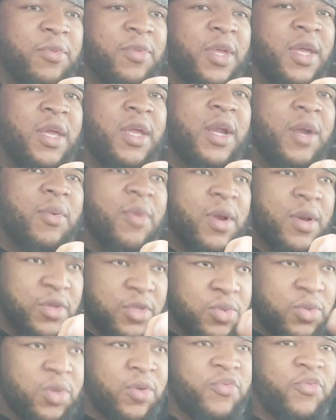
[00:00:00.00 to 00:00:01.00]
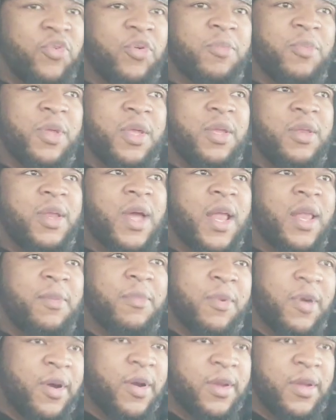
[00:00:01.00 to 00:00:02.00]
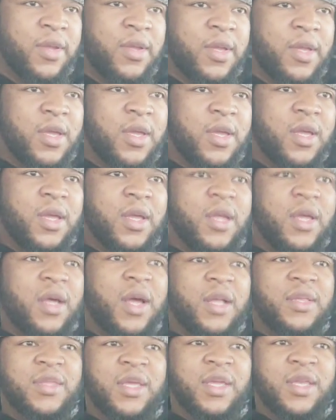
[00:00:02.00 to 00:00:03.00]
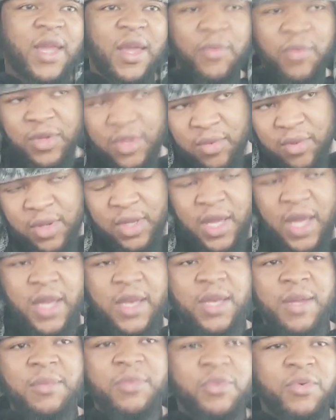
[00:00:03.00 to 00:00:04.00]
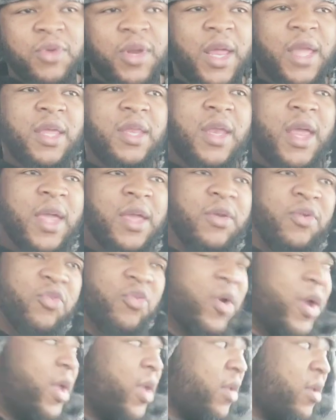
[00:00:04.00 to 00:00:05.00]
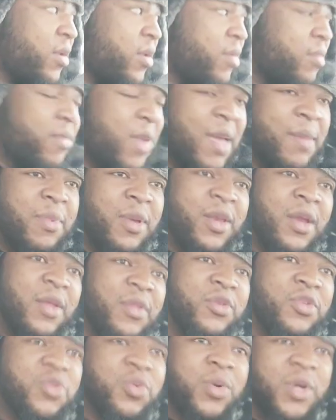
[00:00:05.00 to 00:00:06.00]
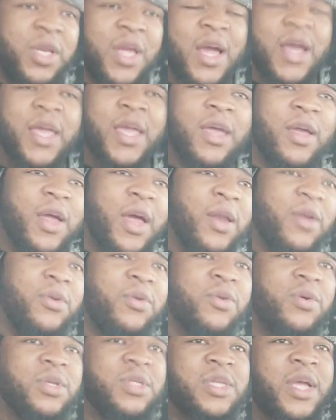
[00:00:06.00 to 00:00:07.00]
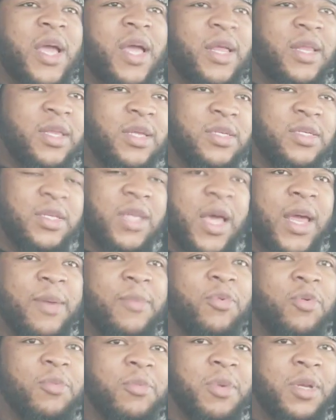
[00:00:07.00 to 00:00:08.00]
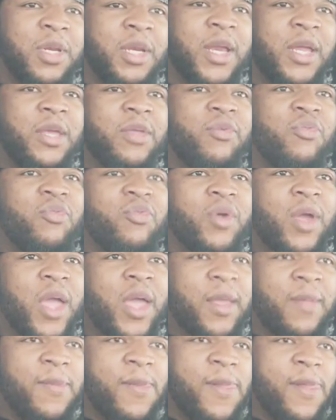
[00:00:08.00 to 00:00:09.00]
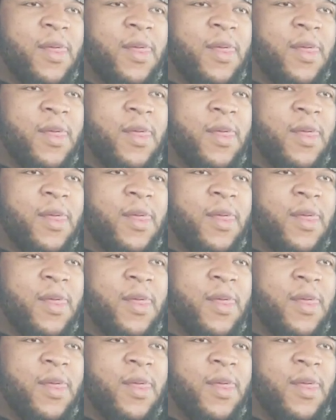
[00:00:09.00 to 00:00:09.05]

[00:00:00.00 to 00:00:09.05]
I'm thinking around the 24 million dollar mark. I think they would with cutting them through, they they can create maybe another 20. I can't. I don't know exactly. It's a lot of more money they can create.